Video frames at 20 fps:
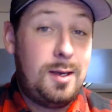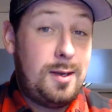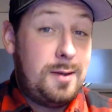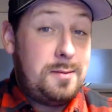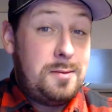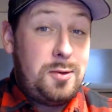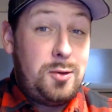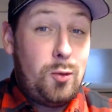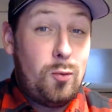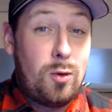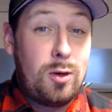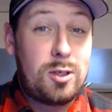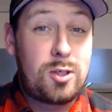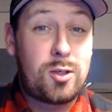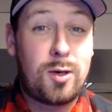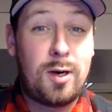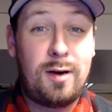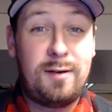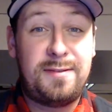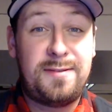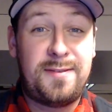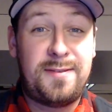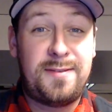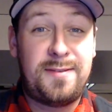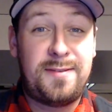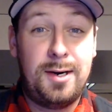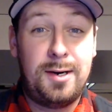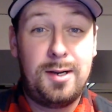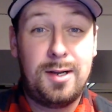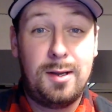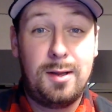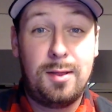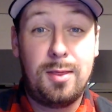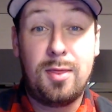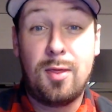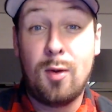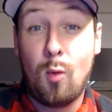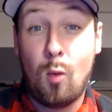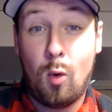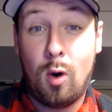you want to try and find
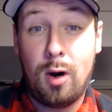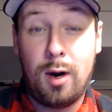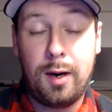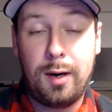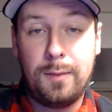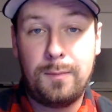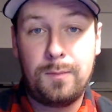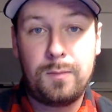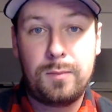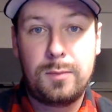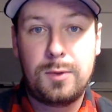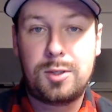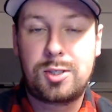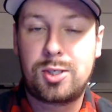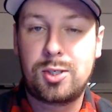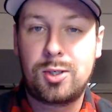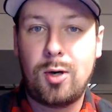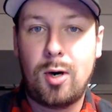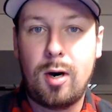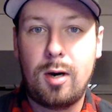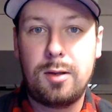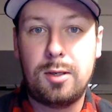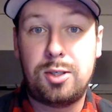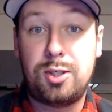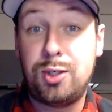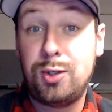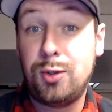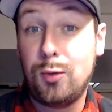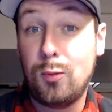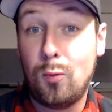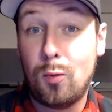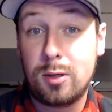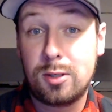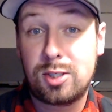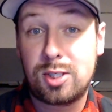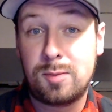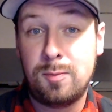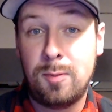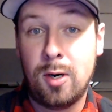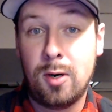the one. The cigar that you want to
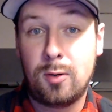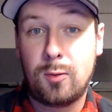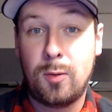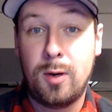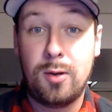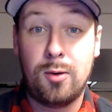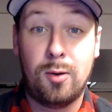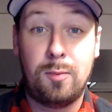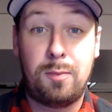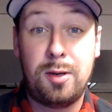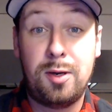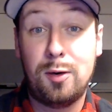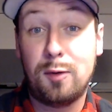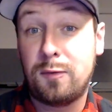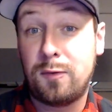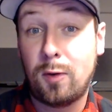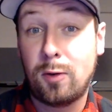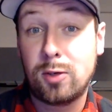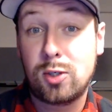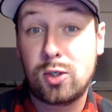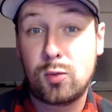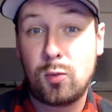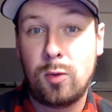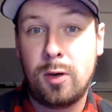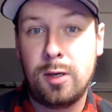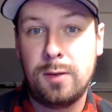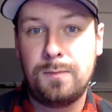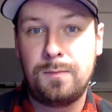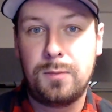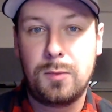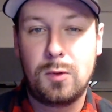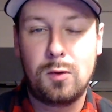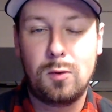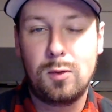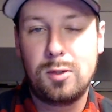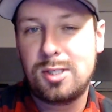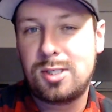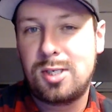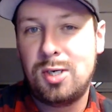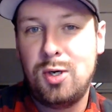smoke, whether it be your first one or
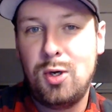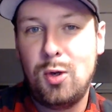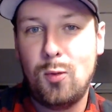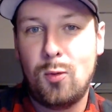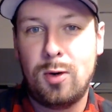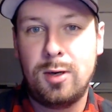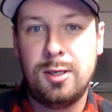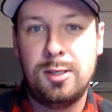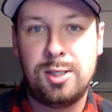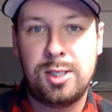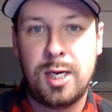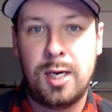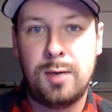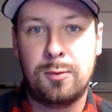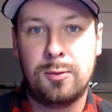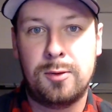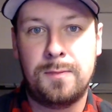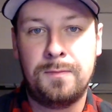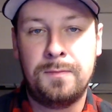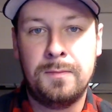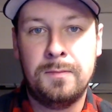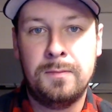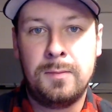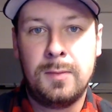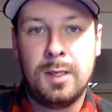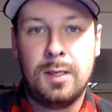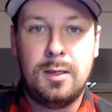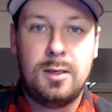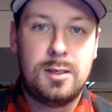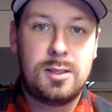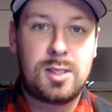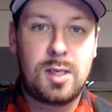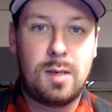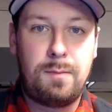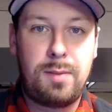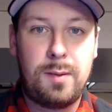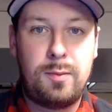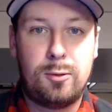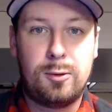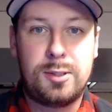just a new one in general. Some
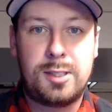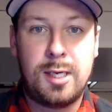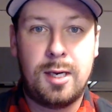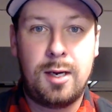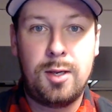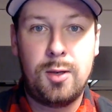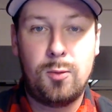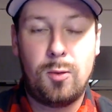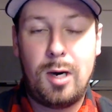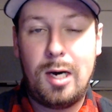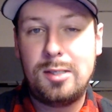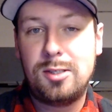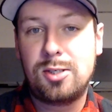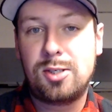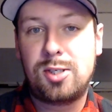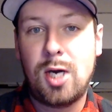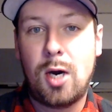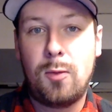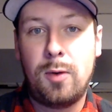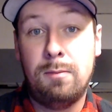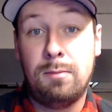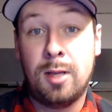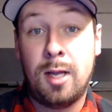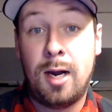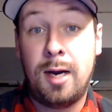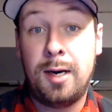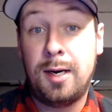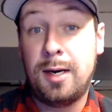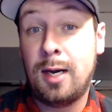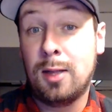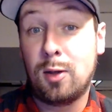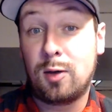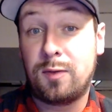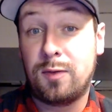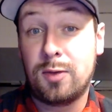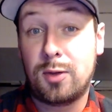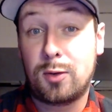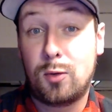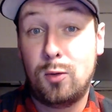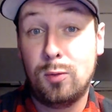people will tell you, well, I just go in blind and I look for
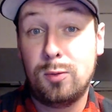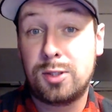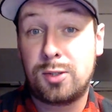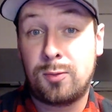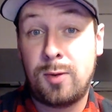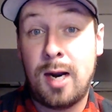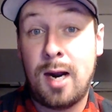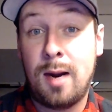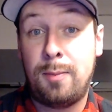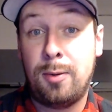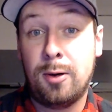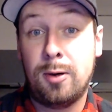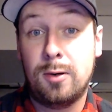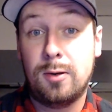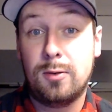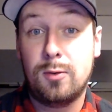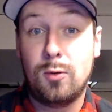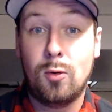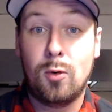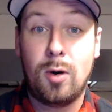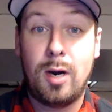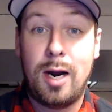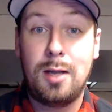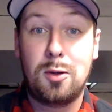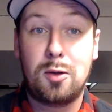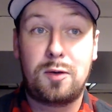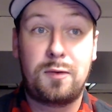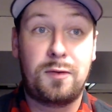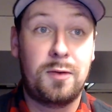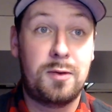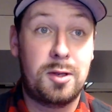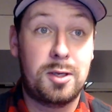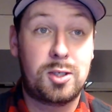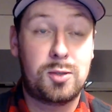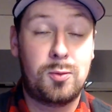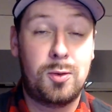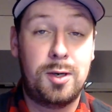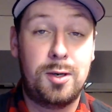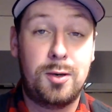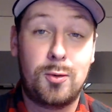the coolest wrapper, or I look for this
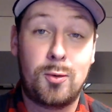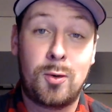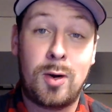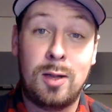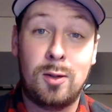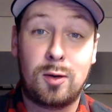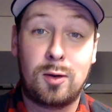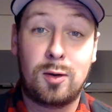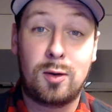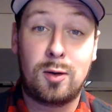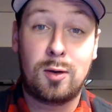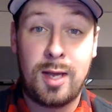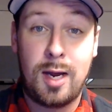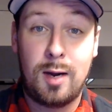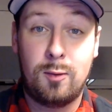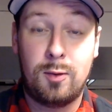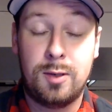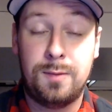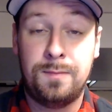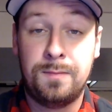one, or I look for that one.